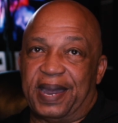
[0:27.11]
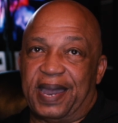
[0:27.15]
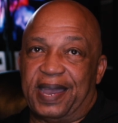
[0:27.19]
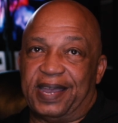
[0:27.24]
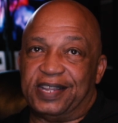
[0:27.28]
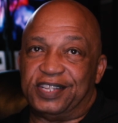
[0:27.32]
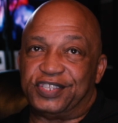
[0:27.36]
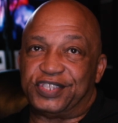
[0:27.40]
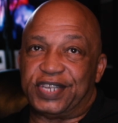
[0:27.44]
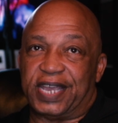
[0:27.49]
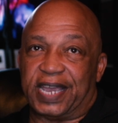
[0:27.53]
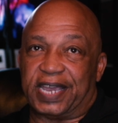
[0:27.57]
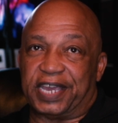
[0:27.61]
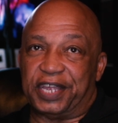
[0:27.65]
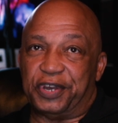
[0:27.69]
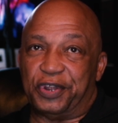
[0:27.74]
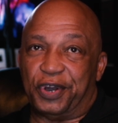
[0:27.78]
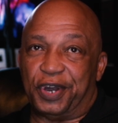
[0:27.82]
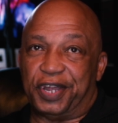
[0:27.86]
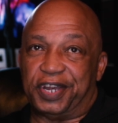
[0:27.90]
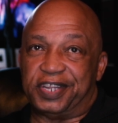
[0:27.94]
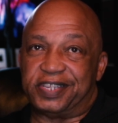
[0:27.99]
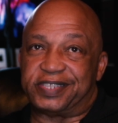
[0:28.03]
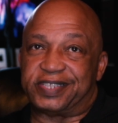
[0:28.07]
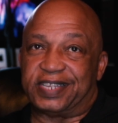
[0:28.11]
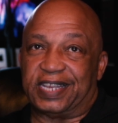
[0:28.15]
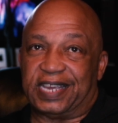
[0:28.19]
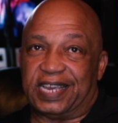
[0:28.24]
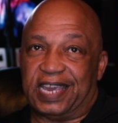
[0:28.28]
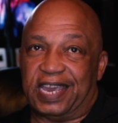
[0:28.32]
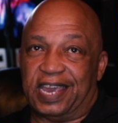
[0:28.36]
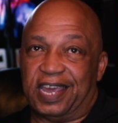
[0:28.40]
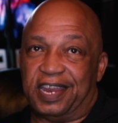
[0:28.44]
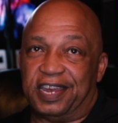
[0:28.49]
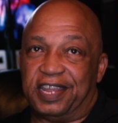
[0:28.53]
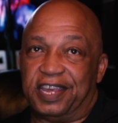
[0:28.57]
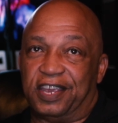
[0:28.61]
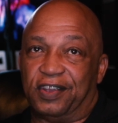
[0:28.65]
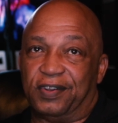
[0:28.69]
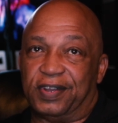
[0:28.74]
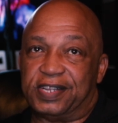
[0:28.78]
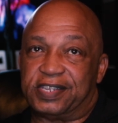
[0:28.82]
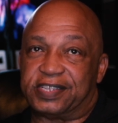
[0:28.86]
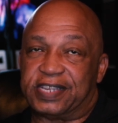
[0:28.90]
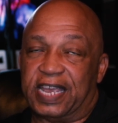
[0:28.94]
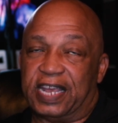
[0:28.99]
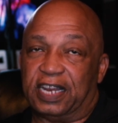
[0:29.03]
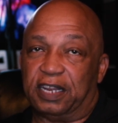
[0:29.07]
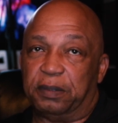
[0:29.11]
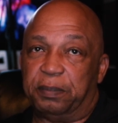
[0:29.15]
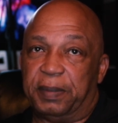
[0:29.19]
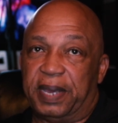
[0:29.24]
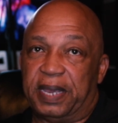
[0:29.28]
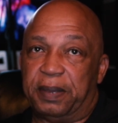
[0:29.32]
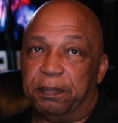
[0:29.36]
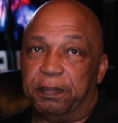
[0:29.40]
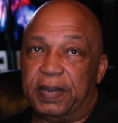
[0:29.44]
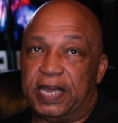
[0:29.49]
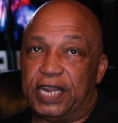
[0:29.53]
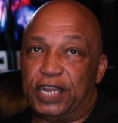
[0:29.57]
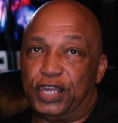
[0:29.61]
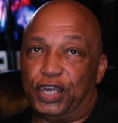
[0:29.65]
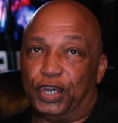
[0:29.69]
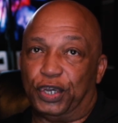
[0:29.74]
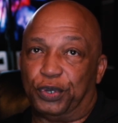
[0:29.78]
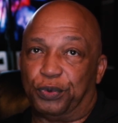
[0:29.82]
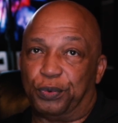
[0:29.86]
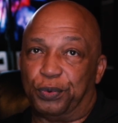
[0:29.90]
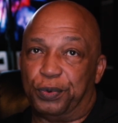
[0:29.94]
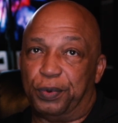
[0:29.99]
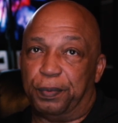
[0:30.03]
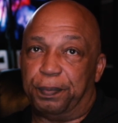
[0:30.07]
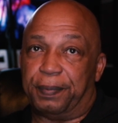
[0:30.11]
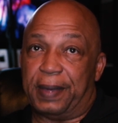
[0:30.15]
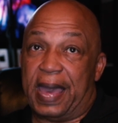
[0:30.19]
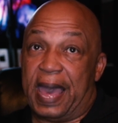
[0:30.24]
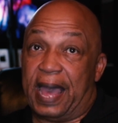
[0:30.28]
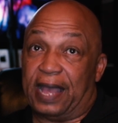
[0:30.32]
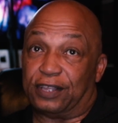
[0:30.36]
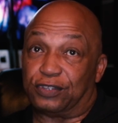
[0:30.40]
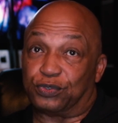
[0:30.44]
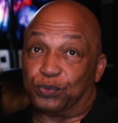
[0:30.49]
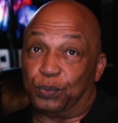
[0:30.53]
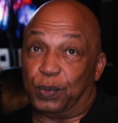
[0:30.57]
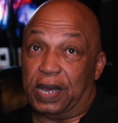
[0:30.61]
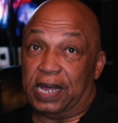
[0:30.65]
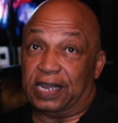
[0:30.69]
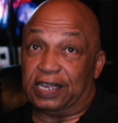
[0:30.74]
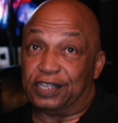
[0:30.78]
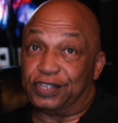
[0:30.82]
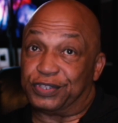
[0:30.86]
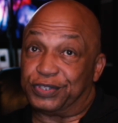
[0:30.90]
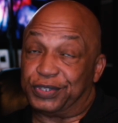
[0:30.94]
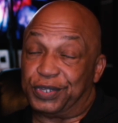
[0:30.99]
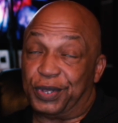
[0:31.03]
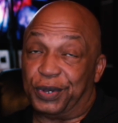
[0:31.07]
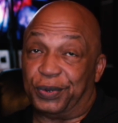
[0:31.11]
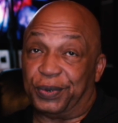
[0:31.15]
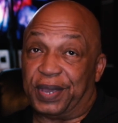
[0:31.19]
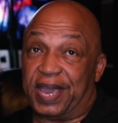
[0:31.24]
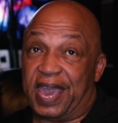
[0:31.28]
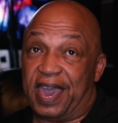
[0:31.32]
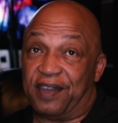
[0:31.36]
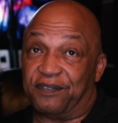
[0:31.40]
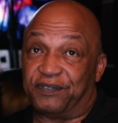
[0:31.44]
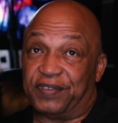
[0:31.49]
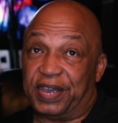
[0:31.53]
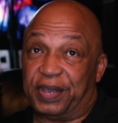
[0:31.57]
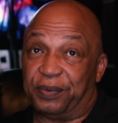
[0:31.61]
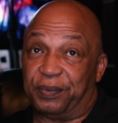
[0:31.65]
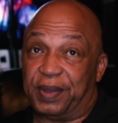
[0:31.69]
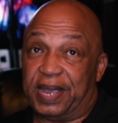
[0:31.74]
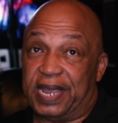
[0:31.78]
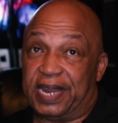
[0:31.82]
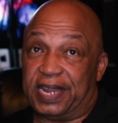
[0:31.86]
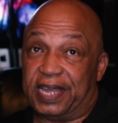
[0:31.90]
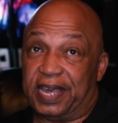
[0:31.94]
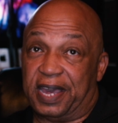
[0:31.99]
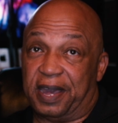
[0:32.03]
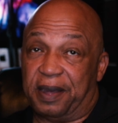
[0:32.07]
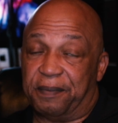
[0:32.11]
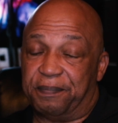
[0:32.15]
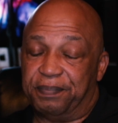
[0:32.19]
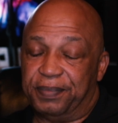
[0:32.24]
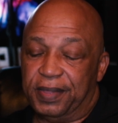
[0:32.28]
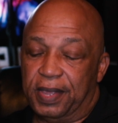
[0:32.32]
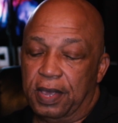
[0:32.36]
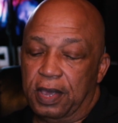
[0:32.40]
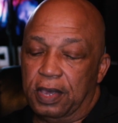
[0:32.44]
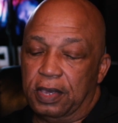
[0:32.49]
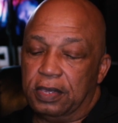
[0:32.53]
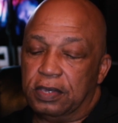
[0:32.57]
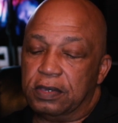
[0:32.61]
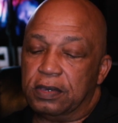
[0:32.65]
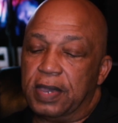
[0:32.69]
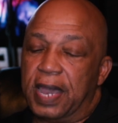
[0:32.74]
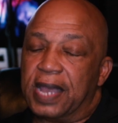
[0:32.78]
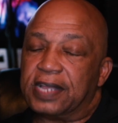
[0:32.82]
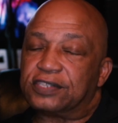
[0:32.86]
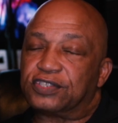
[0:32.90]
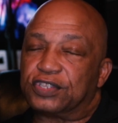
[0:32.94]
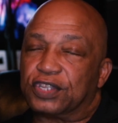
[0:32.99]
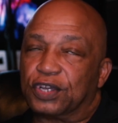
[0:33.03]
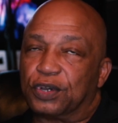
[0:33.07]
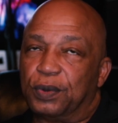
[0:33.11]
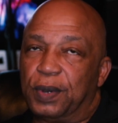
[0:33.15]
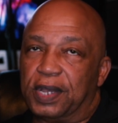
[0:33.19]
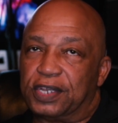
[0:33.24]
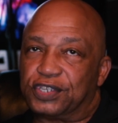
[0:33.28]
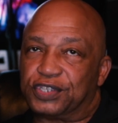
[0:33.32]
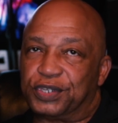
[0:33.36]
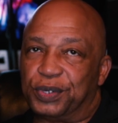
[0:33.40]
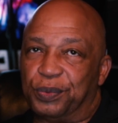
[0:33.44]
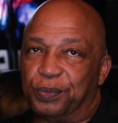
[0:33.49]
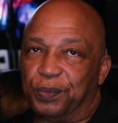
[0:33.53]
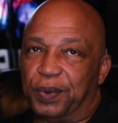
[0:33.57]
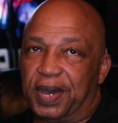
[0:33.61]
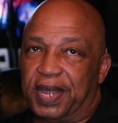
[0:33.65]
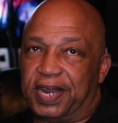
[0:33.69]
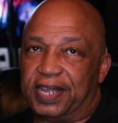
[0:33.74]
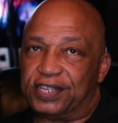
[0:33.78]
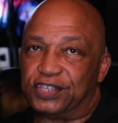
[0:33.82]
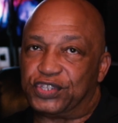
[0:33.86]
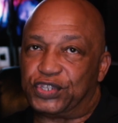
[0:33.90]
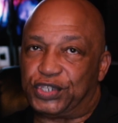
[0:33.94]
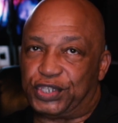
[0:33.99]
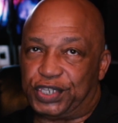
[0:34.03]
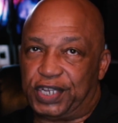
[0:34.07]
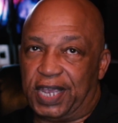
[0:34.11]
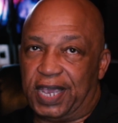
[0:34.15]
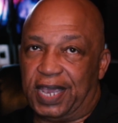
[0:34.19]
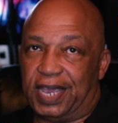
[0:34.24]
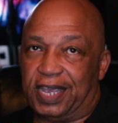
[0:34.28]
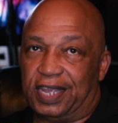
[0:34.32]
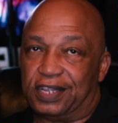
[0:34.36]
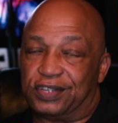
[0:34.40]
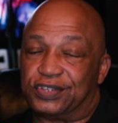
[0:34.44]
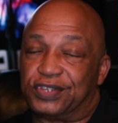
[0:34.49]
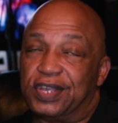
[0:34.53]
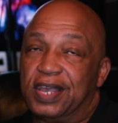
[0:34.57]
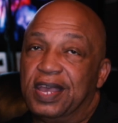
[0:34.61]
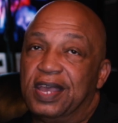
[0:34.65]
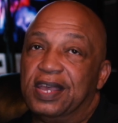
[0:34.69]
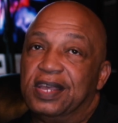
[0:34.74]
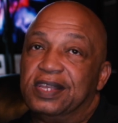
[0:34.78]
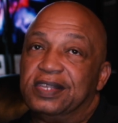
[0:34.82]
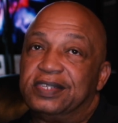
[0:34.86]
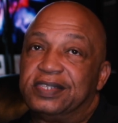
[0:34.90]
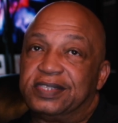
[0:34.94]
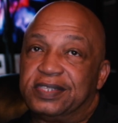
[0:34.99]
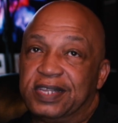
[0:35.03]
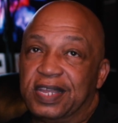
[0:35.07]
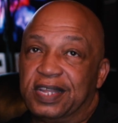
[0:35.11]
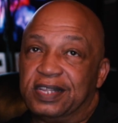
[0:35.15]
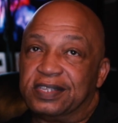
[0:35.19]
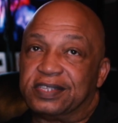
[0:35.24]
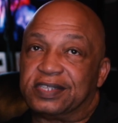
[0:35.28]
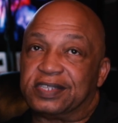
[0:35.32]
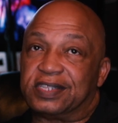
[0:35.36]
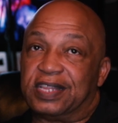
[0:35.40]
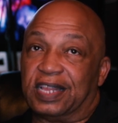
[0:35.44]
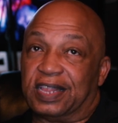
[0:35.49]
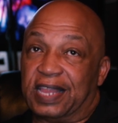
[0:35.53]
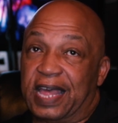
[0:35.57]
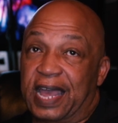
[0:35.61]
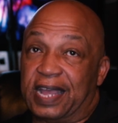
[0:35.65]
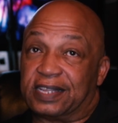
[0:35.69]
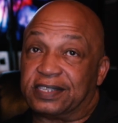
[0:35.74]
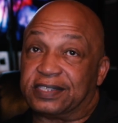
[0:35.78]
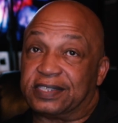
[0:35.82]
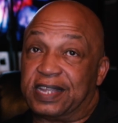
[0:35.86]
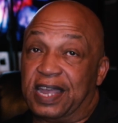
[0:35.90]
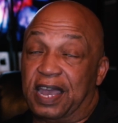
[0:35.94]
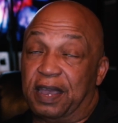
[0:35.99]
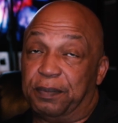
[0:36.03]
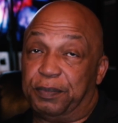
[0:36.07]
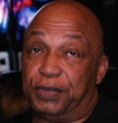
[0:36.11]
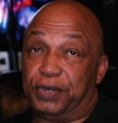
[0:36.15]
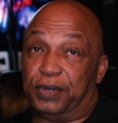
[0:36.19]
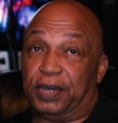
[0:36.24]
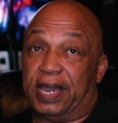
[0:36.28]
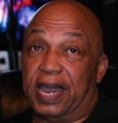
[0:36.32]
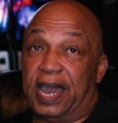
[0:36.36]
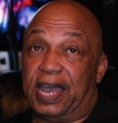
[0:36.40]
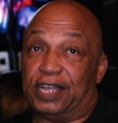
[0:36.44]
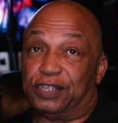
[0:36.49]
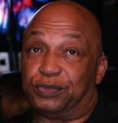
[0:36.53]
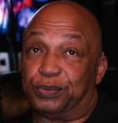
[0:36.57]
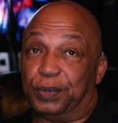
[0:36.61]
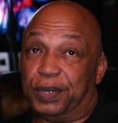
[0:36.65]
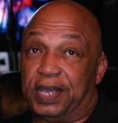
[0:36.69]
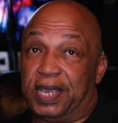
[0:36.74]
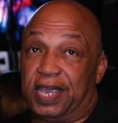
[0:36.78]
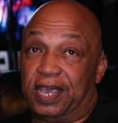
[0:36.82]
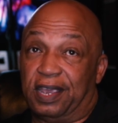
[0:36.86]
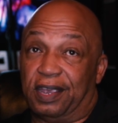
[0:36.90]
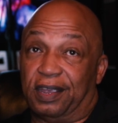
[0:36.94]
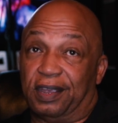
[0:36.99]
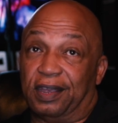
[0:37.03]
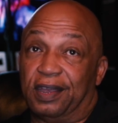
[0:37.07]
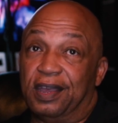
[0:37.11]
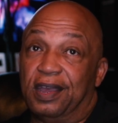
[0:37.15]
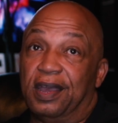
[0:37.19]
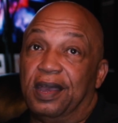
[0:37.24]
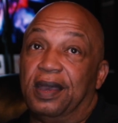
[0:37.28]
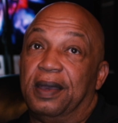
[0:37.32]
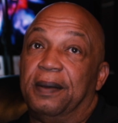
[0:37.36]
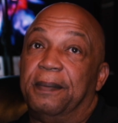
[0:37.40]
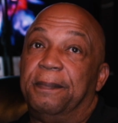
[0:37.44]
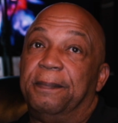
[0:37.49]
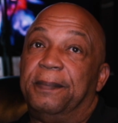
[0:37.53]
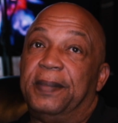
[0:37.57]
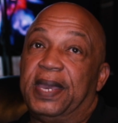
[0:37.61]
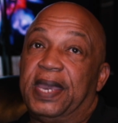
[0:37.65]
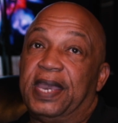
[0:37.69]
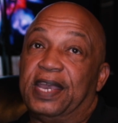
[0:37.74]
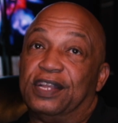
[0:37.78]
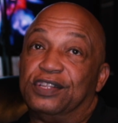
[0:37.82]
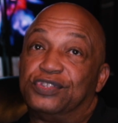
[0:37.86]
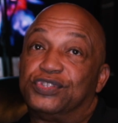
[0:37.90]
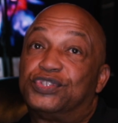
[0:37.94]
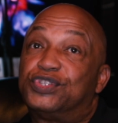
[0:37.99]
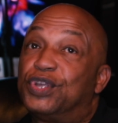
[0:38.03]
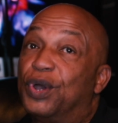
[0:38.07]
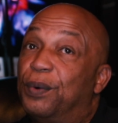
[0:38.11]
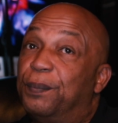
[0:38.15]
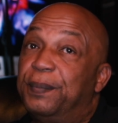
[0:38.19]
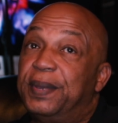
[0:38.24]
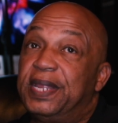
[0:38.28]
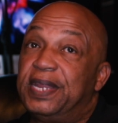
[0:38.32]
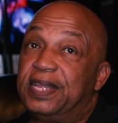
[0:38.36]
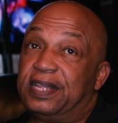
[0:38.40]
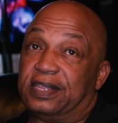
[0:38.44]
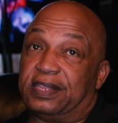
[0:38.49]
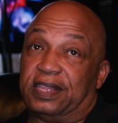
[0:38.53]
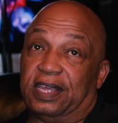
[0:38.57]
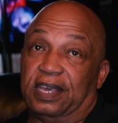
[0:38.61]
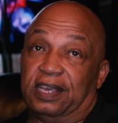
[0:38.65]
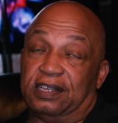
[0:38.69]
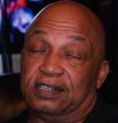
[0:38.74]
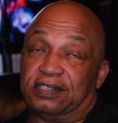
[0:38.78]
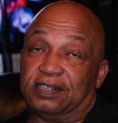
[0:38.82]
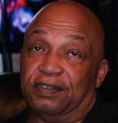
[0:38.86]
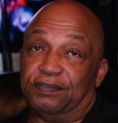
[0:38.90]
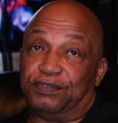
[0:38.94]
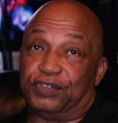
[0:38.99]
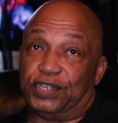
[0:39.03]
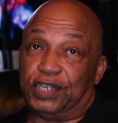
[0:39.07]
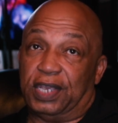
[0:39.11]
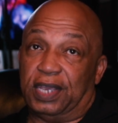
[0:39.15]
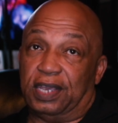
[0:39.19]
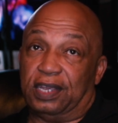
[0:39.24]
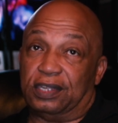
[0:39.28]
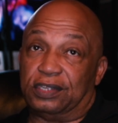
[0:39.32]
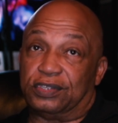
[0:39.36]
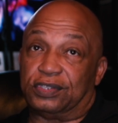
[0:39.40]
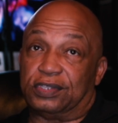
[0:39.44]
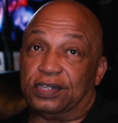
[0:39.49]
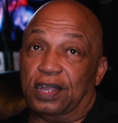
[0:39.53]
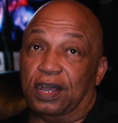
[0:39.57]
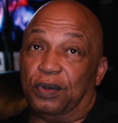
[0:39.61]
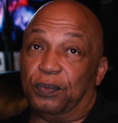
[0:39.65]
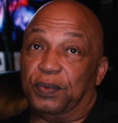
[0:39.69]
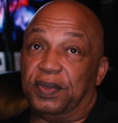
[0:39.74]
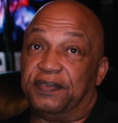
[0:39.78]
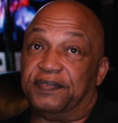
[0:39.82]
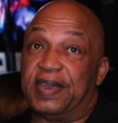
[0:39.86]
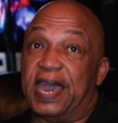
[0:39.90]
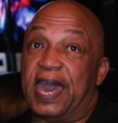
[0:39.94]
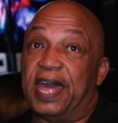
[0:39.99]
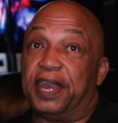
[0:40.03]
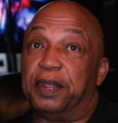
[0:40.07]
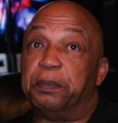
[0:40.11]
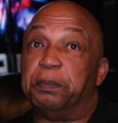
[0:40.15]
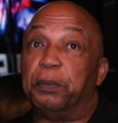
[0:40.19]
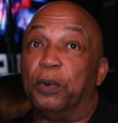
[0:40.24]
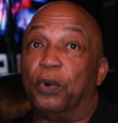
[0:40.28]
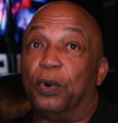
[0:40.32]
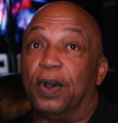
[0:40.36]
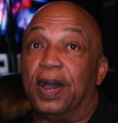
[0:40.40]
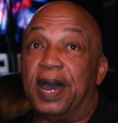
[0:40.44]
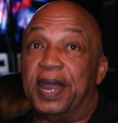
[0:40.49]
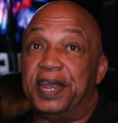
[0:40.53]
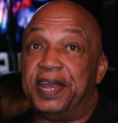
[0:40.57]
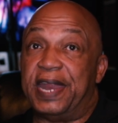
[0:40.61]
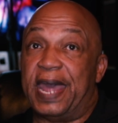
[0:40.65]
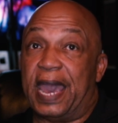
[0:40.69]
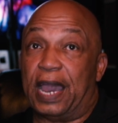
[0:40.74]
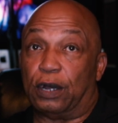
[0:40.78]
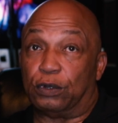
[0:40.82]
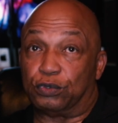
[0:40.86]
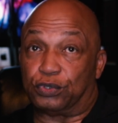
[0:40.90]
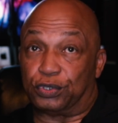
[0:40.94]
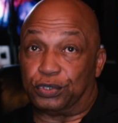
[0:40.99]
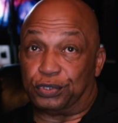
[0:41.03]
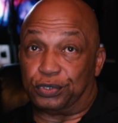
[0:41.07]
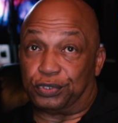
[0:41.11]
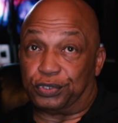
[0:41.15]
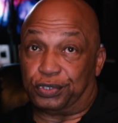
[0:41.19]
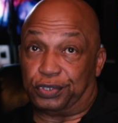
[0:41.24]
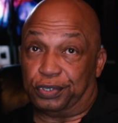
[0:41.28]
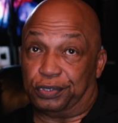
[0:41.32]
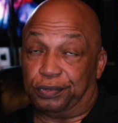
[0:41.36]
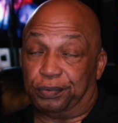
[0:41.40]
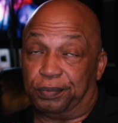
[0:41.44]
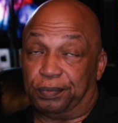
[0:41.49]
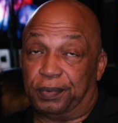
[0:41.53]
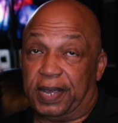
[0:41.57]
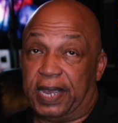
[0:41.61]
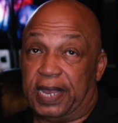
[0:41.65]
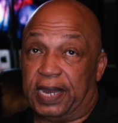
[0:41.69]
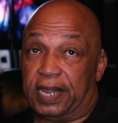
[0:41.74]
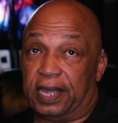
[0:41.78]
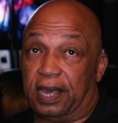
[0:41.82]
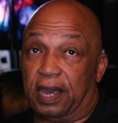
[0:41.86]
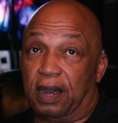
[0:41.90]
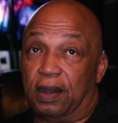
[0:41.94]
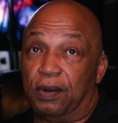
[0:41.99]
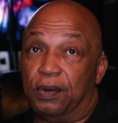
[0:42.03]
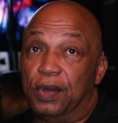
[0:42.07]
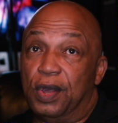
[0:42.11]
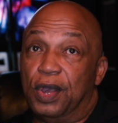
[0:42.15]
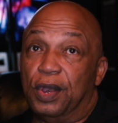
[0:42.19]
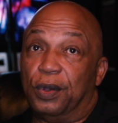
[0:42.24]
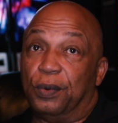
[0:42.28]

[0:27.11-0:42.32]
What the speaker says: by and checking on us again here at TaylorMade Media Group as well as Soul Cafe Radio. You asked the question, what has changed since the last time you guys were here? Man, so many things have changed. We've added more announcers to the radio.